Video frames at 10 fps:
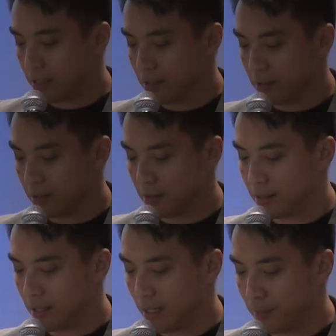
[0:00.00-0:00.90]
like to
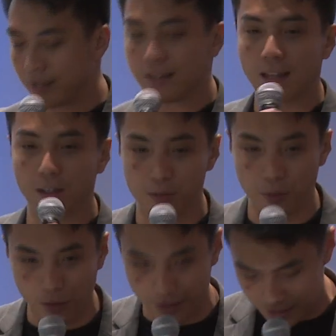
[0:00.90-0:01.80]
say a big thank you
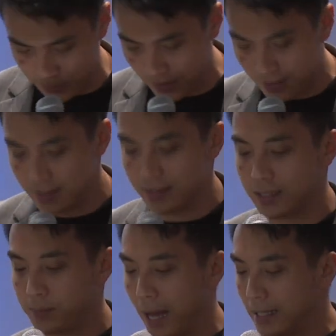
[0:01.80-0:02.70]
to all our
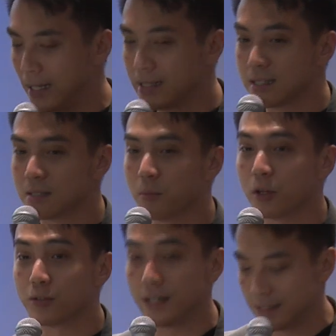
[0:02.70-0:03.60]
speakers, panelists,
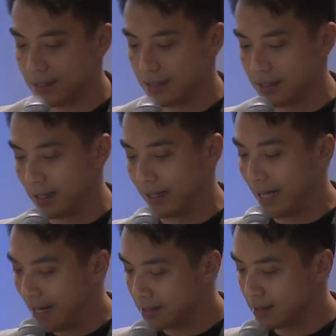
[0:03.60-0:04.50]
moderators,
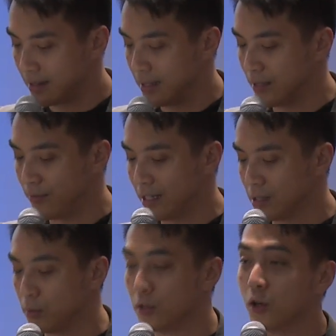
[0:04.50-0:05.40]
guests. This
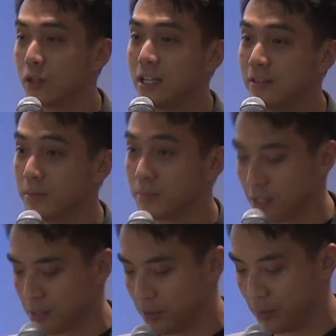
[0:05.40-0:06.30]
event would not have been
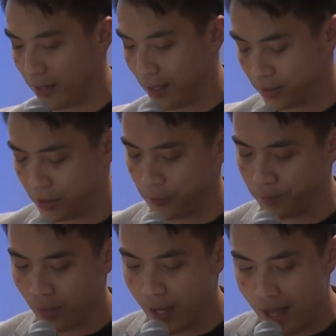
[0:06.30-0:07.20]
possible without
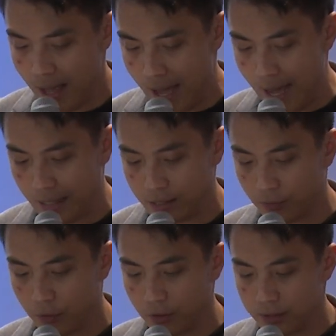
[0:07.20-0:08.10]
you. And
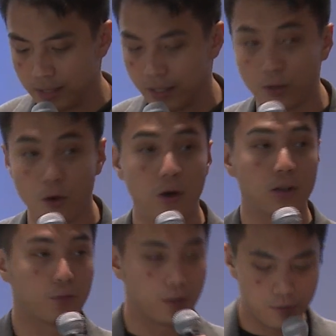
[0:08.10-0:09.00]
of course, thank you
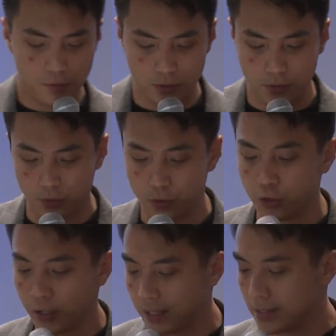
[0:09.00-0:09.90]
all of you for
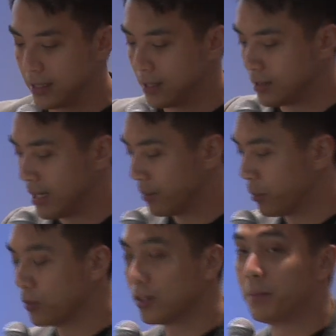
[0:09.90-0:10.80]
joining us here today,
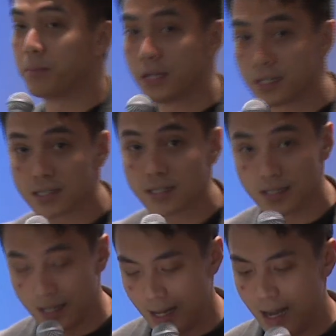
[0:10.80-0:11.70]
both in
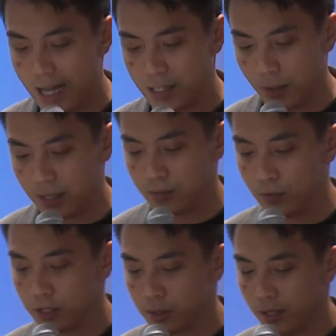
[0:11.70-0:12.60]
person as well
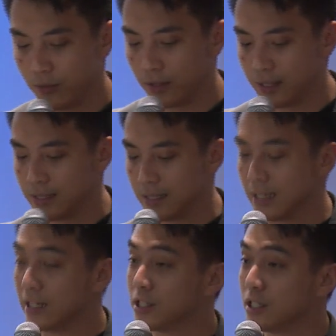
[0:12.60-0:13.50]
as virtually, for this
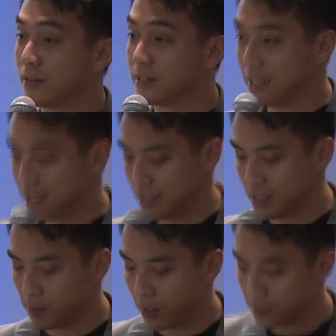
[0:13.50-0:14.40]
year's edition of
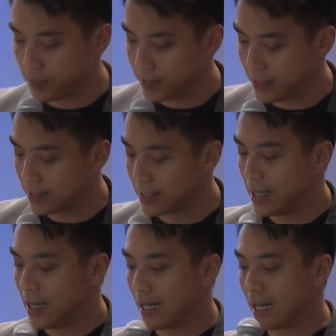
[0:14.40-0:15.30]
Cities Possibilities,
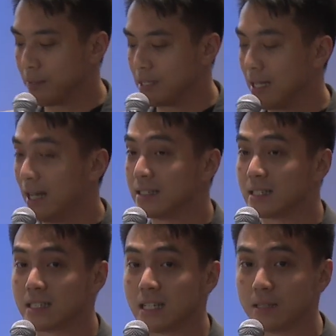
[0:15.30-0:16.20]
a
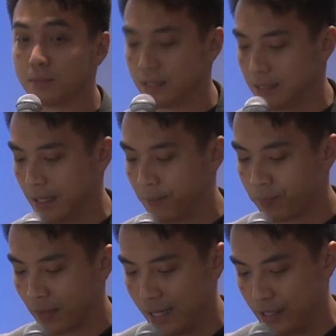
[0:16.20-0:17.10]
CapitaLand Sustainability
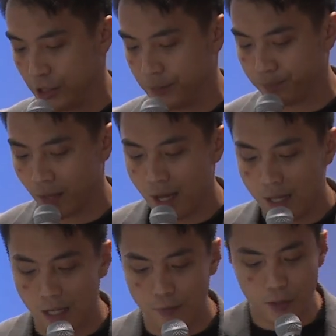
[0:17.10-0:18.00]
Edition.
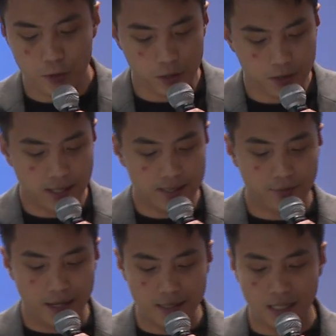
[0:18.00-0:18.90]
Now, if you enjoyed
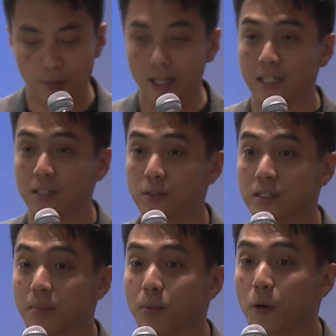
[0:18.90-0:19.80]
today's event and would like
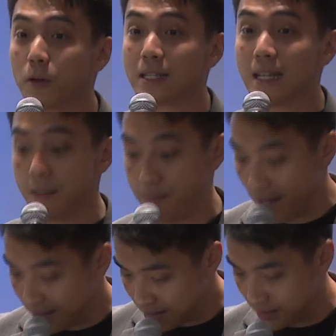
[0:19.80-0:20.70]
to support
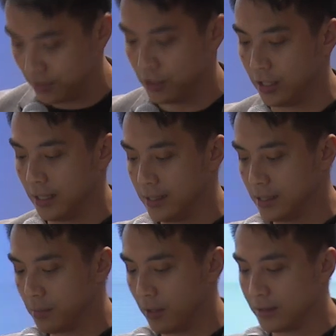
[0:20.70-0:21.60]
independent
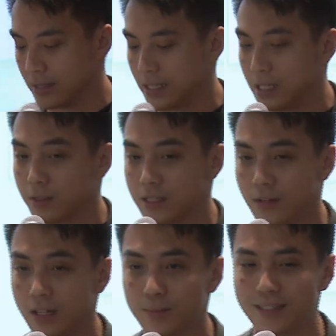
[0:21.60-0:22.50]
journalism on sustainable
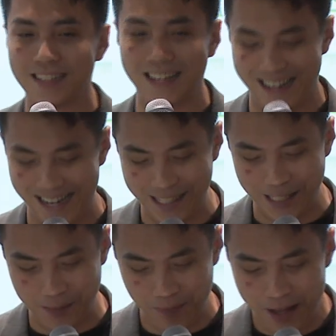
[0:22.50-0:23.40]
development in
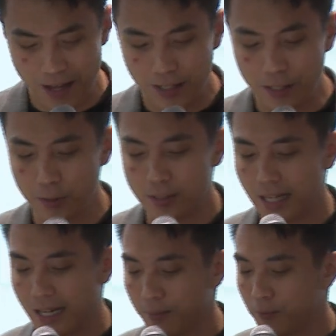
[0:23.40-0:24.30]
Asia, do
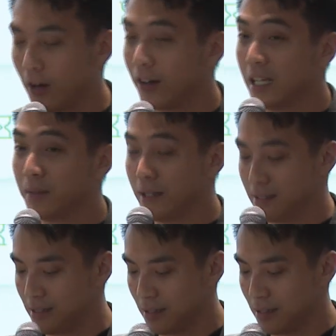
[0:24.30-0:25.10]
sign up for our EB